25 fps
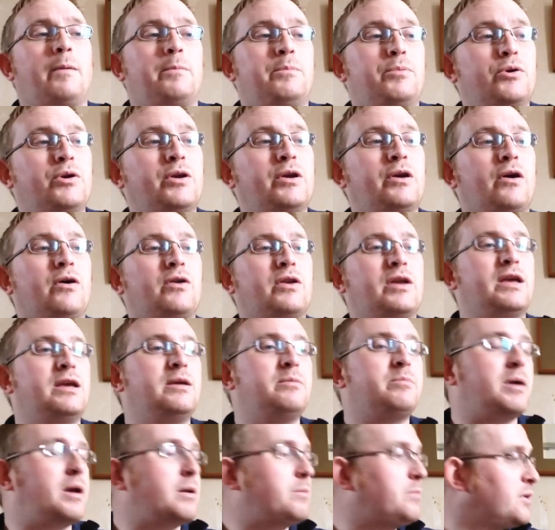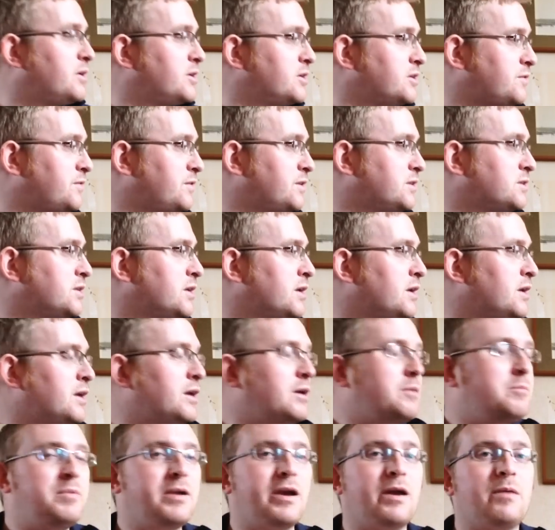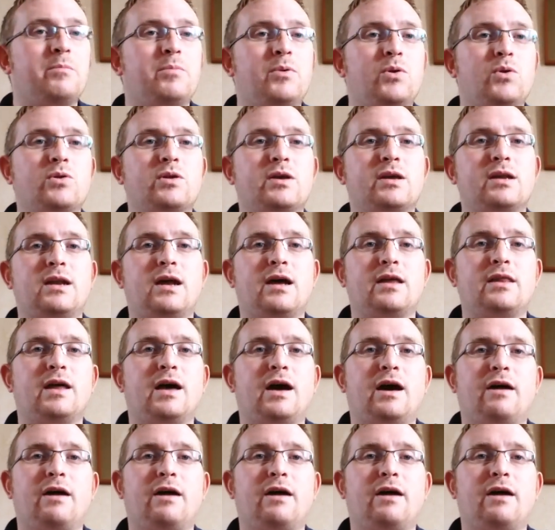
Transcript: putting it on eBay, because if it's big and bulky like that,